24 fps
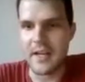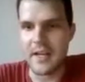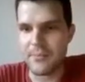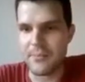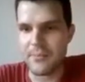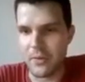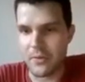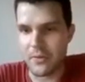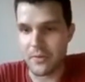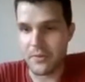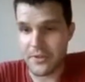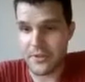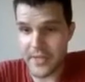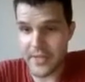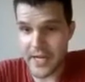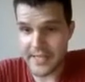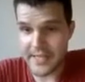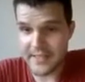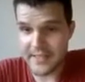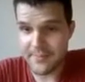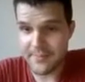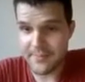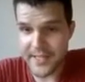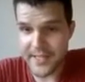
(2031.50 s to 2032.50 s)
important. I
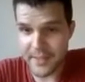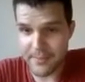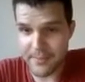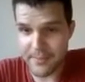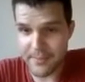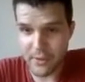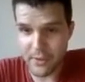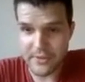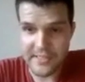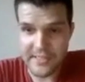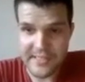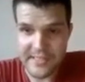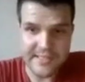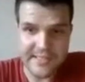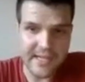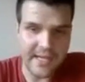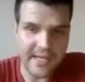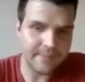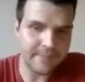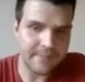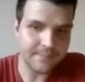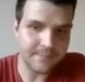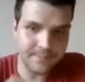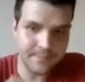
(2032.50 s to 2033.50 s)
did make a protest
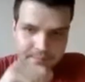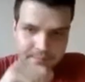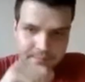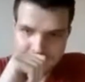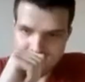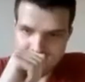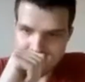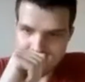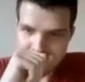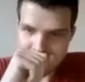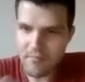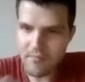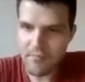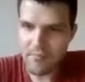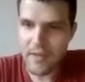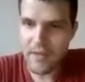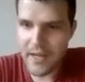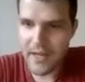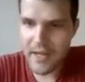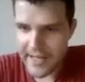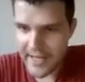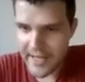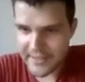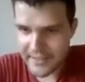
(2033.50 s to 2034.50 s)
sign.
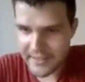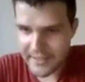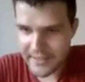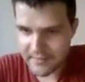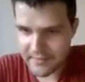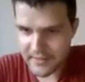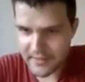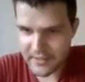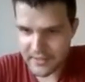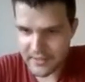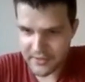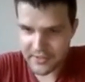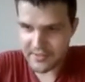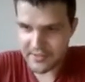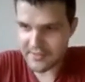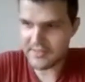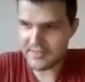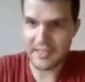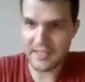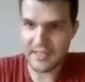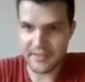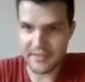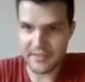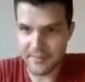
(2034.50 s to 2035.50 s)
I had a, you can
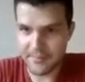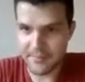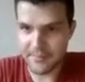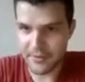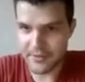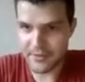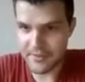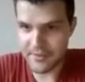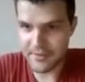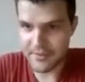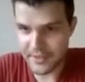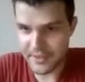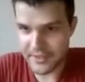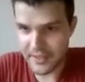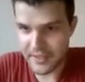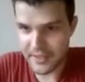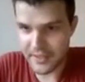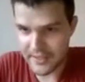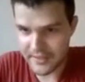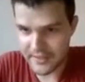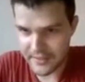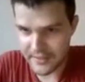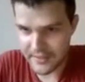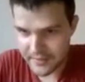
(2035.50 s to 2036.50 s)
see at the bottom here, I
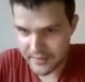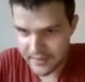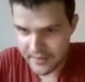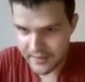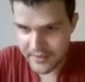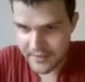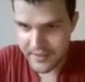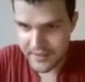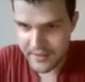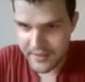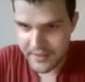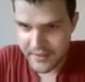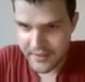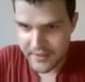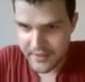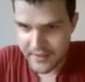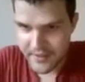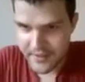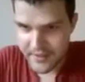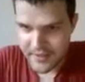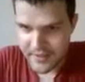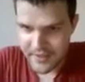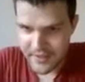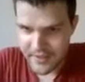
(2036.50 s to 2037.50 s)
had a,
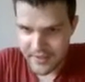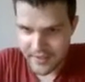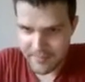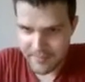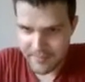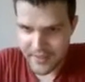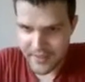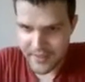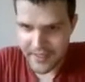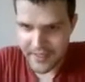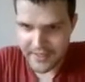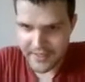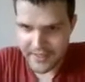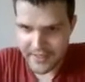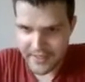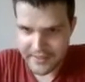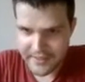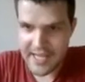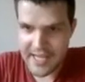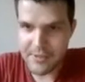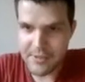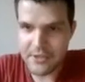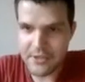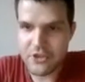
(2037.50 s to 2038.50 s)
um, I had a
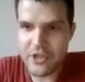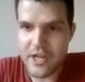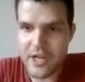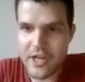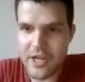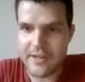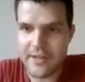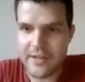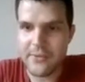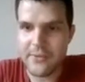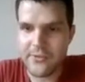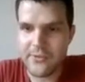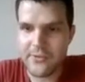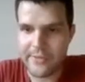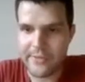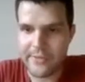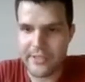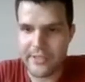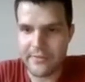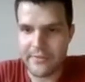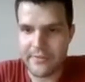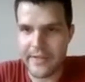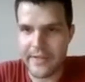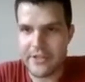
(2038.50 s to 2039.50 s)
cable channel from my
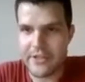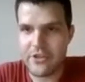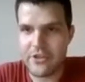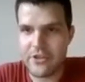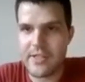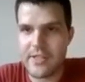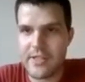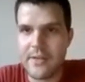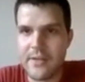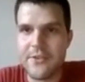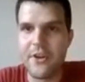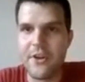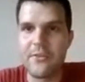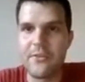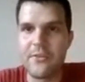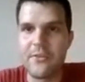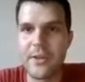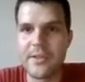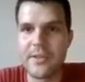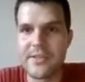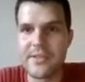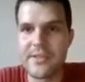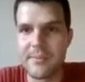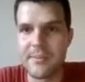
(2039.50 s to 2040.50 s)
renovation left over
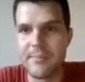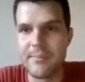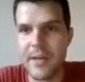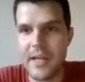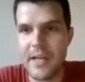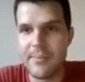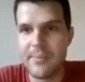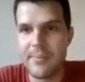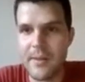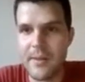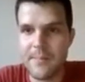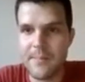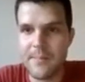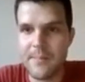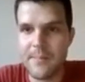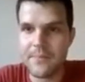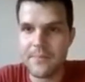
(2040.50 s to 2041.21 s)
and some paper.